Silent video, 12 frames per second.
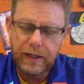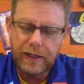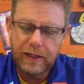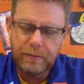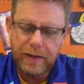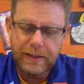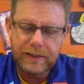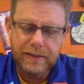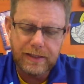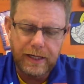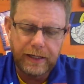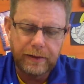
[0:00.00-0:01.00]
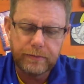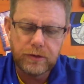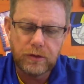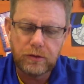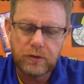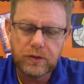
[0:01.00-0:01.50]
about the same.
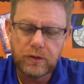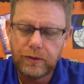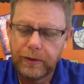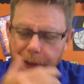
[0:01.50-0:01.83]
So look